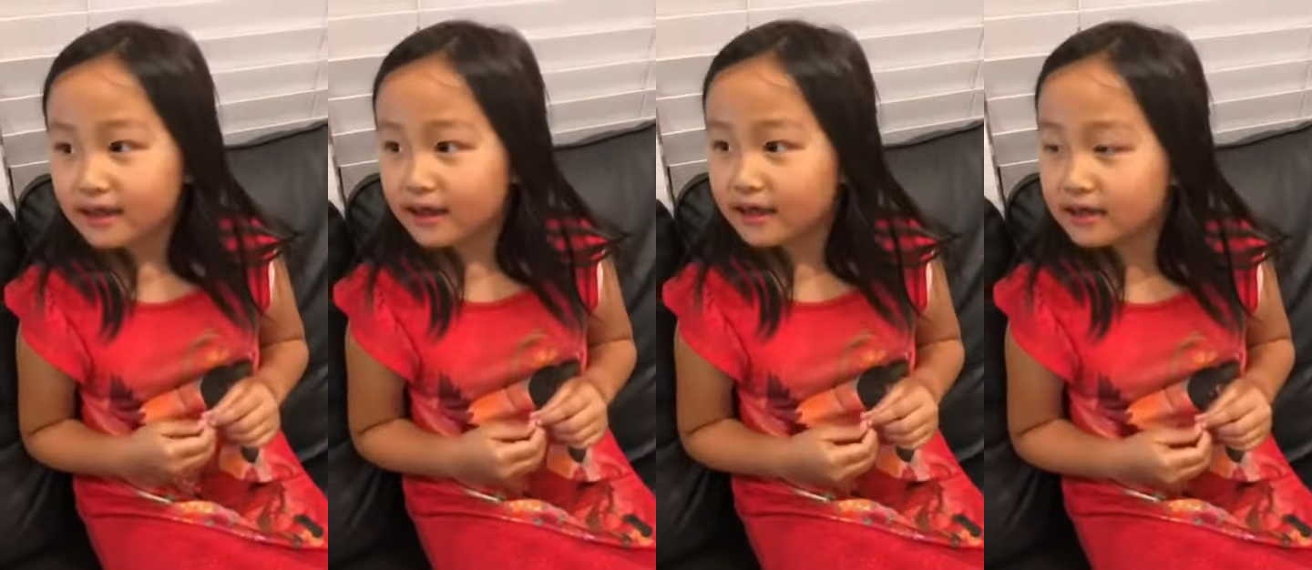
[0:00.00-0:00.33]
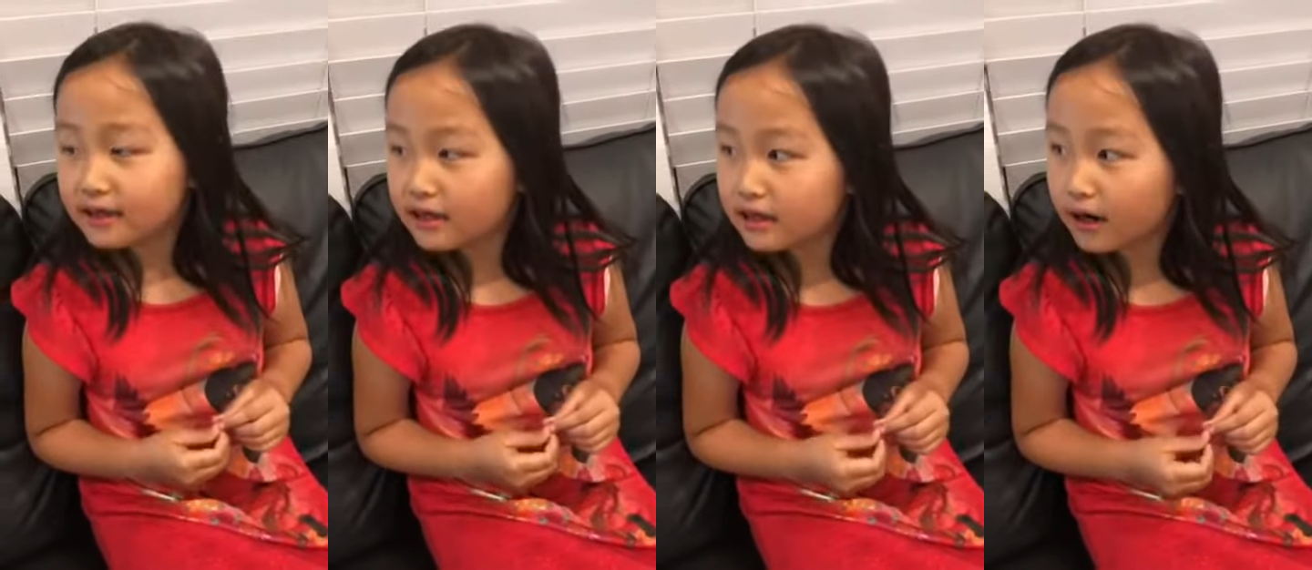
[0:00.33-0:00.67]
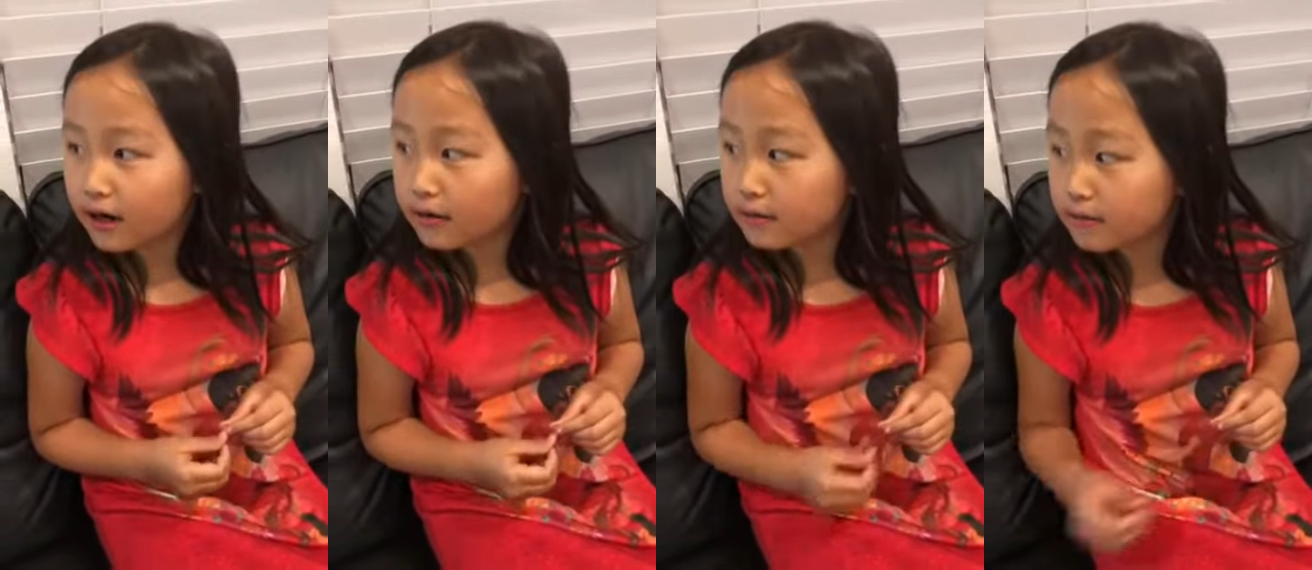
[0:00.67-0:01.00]
and then
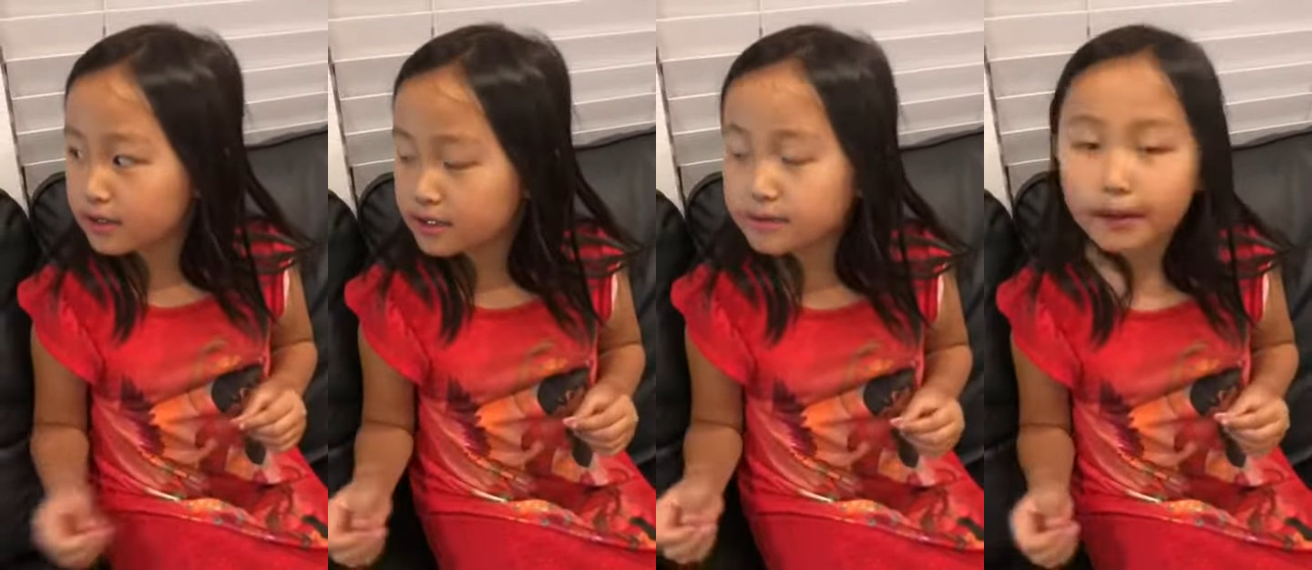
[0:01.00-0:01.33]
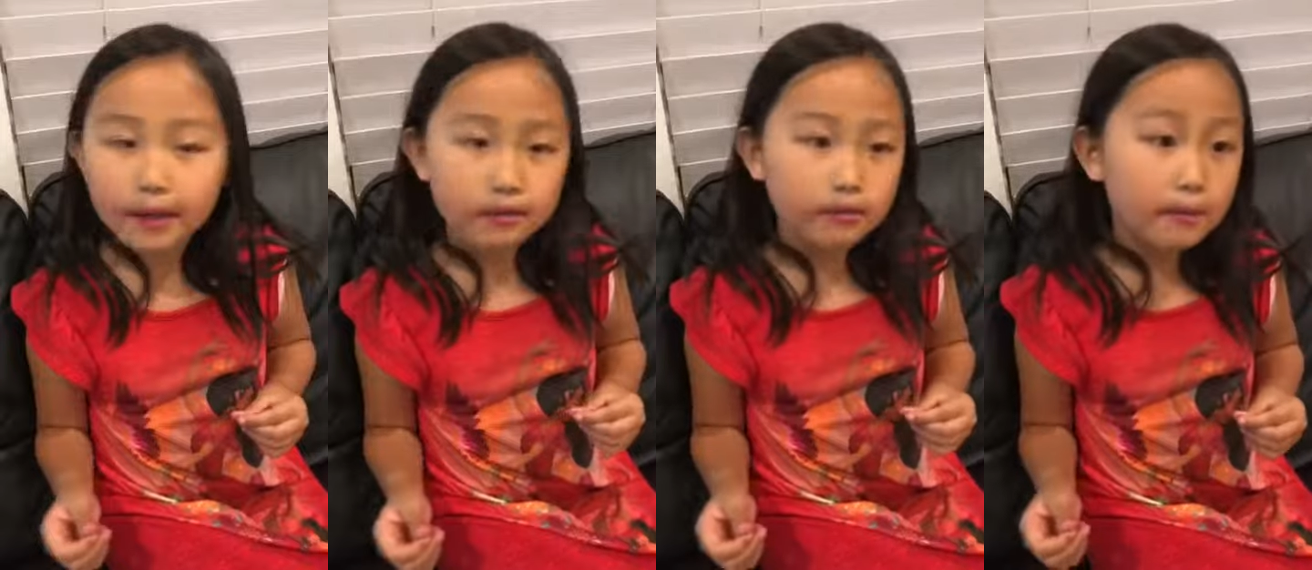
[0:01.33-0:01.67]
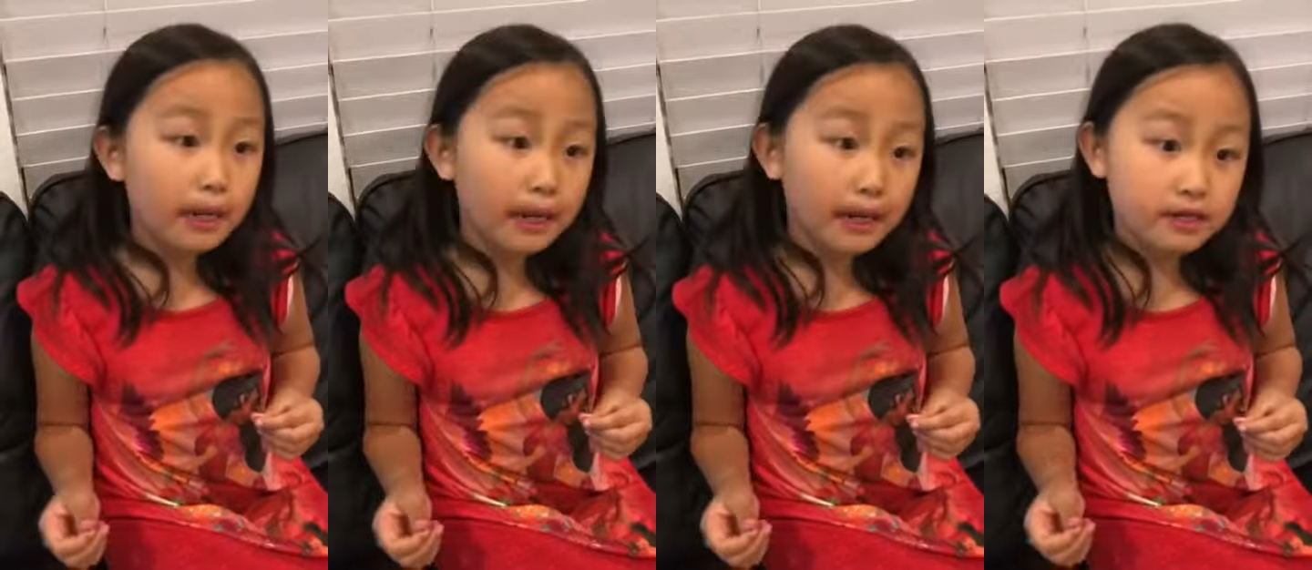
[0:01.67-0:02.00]
I went to the bathroom
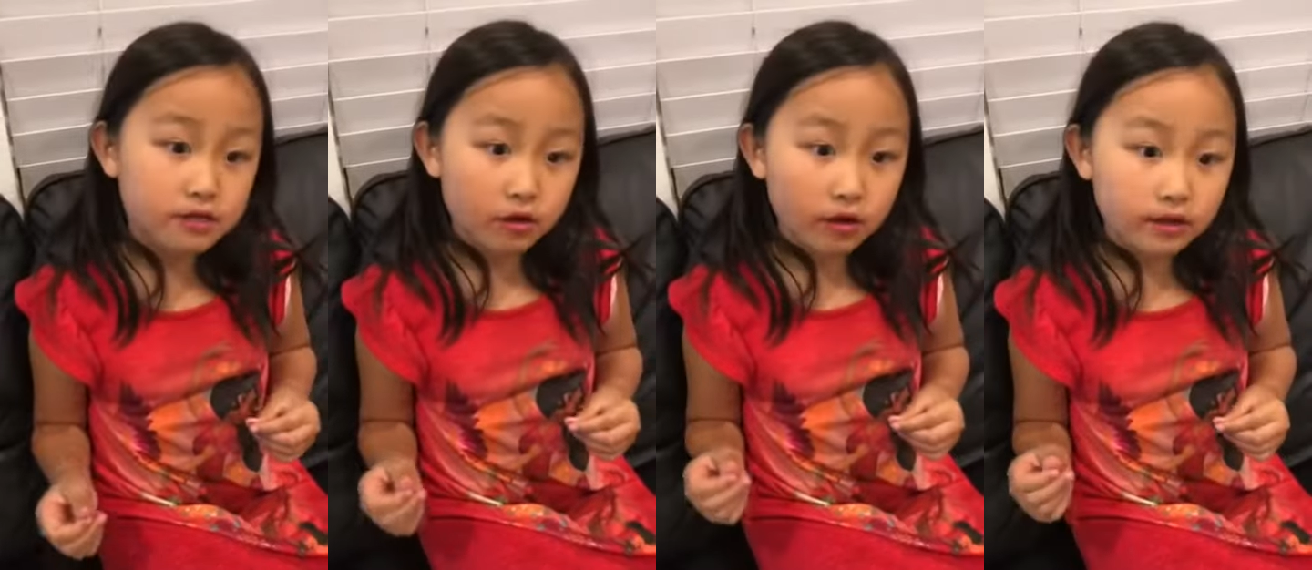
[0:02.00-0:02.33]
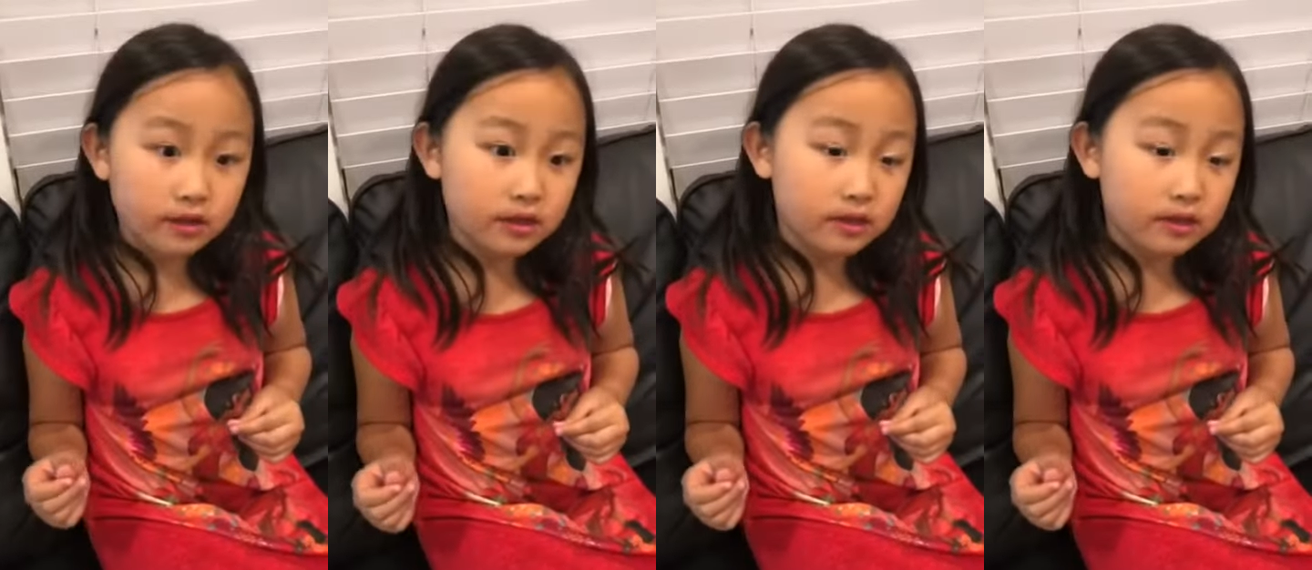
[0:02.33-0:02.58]
and I saw